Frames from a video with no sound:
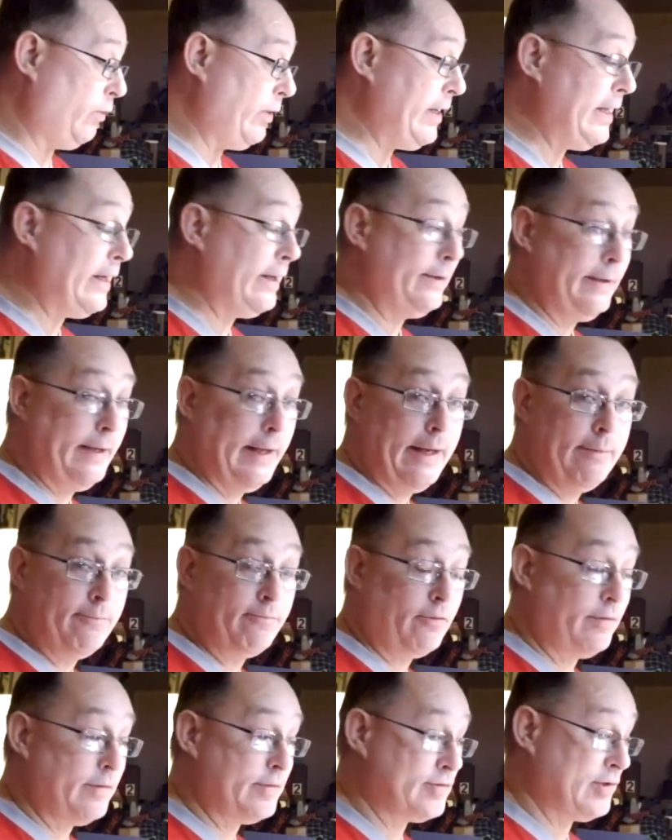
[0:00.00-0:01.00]
We need a name
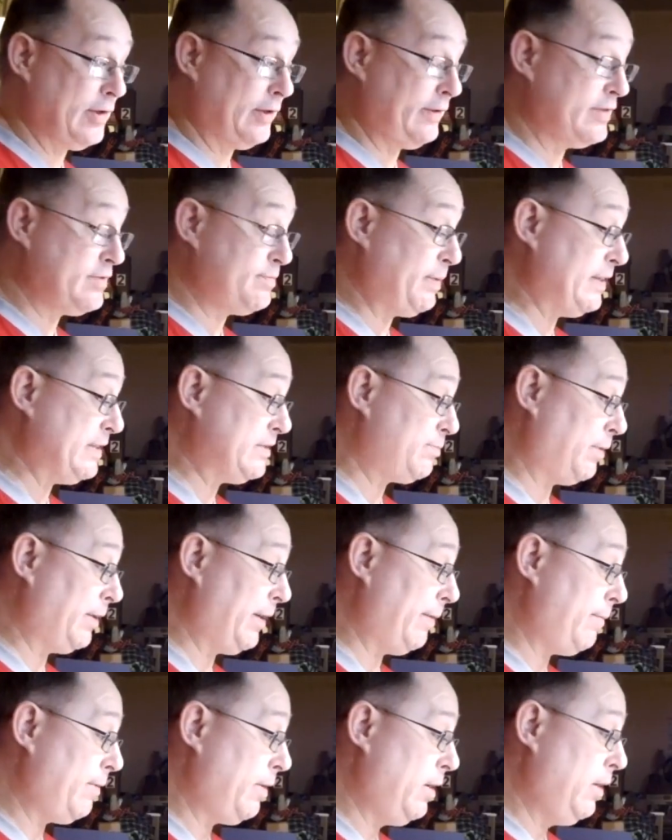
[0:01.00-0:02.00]
for this thing, this base brand.